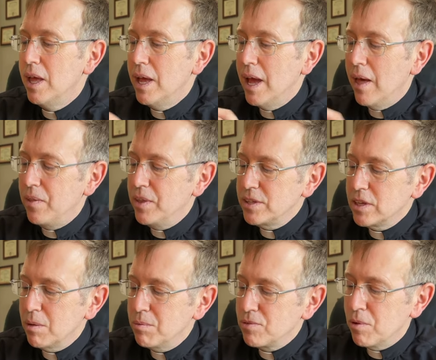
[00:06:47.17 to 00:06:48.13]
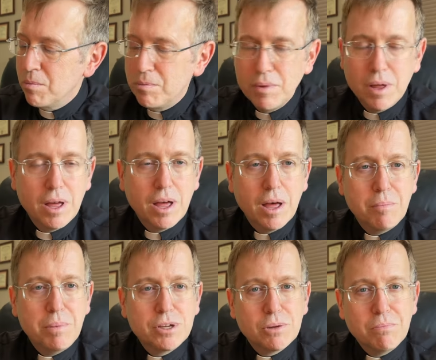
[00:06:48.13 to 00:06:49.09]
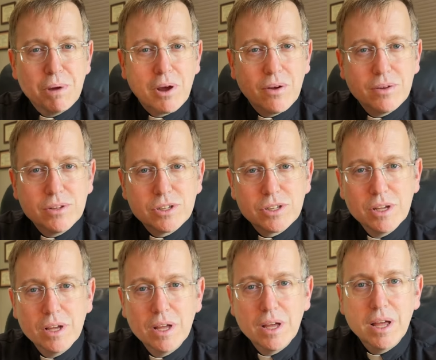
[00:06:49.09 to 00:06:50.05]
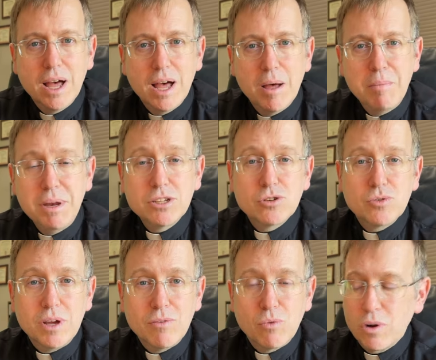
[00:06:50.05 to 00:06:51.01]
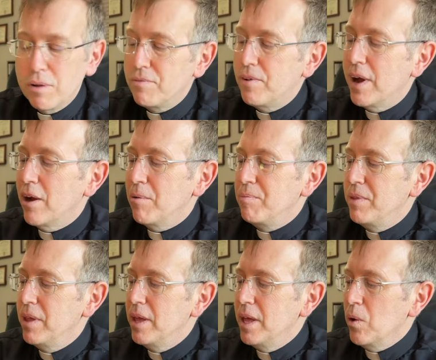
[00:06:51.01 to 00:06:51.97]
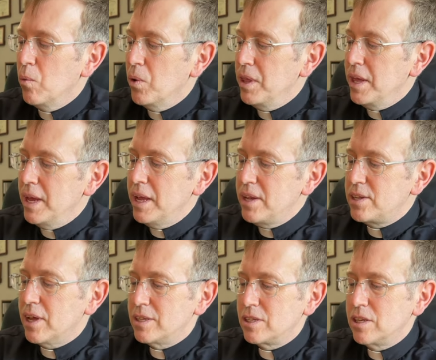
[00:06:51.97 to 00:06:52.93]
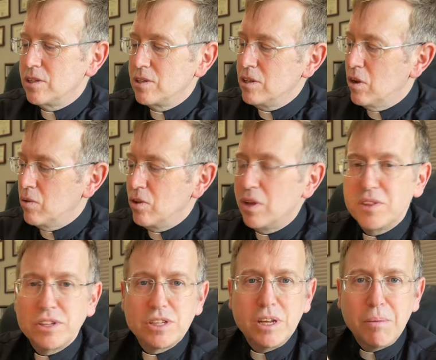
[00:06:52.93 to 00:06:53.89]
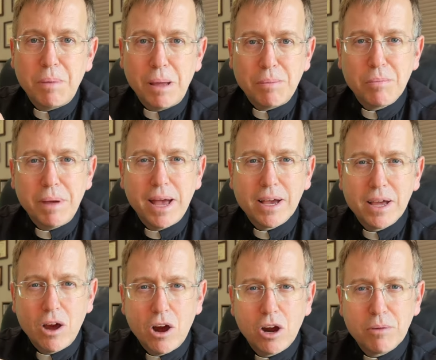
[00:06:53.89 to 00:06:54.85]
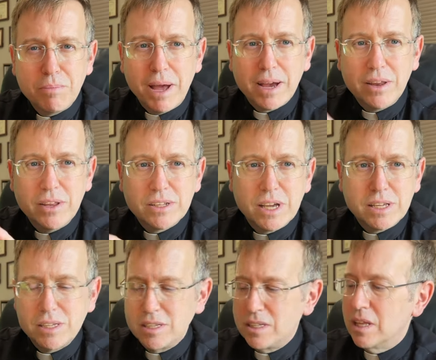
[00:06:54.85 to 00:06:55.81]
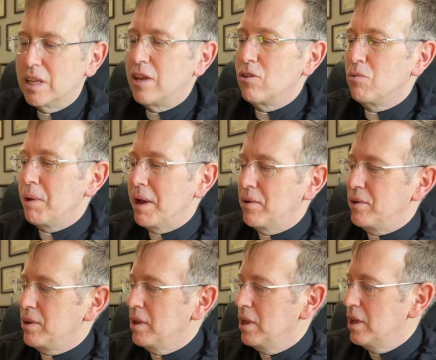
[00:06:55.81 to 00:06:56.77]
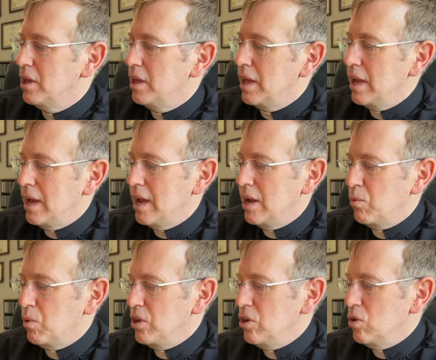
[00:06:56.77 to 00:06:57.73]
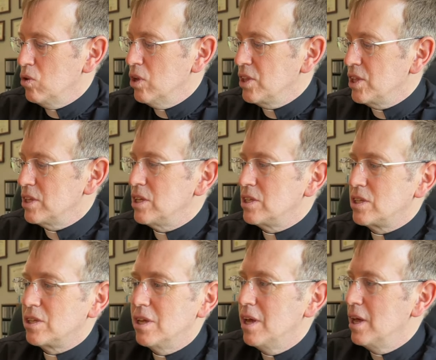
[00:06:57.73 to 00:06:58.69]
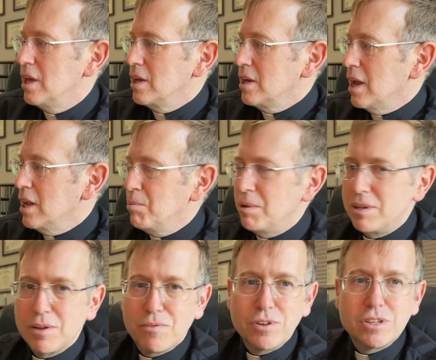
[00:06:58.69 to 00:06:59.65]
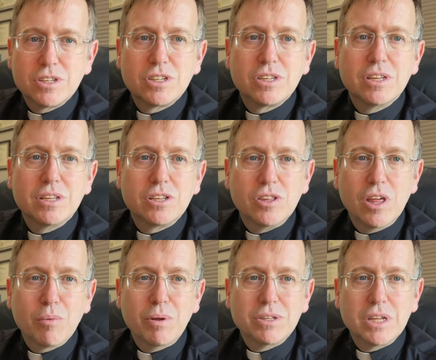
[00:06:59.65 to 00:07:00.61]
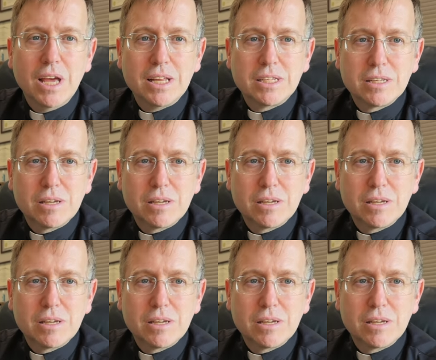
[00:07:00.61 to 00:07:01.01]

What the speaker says: And this comes from Bishop Barron's ministry of Word on Fire. What it does, you know, you get this in a paperback, a hardback, in this case, is the leather bound. And when you look at this, it's got a little bit difference to the other ones. It's